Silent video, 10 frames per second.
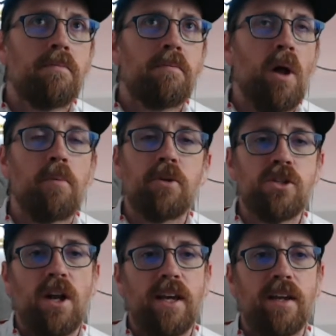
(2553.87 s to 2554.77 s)
Palmer's
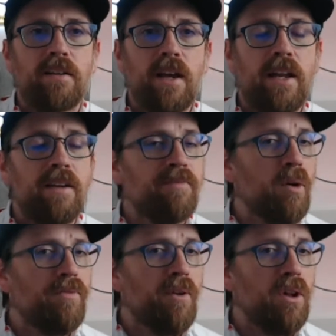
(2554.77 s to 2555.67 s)
not it. And if
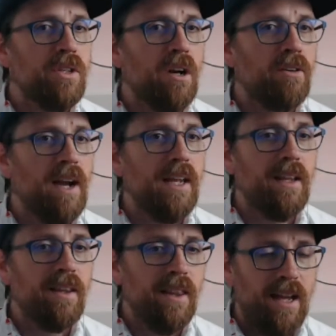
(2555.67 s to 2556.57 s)
Mo Fall's not ready,
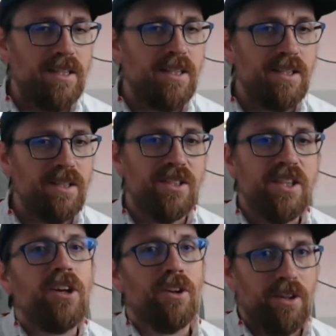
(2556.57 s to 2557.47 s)
that's
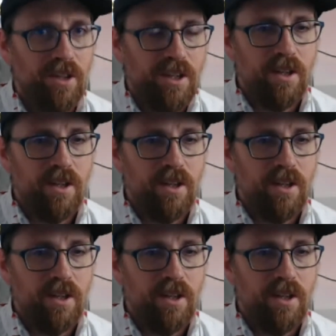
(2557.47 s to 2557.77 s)
still,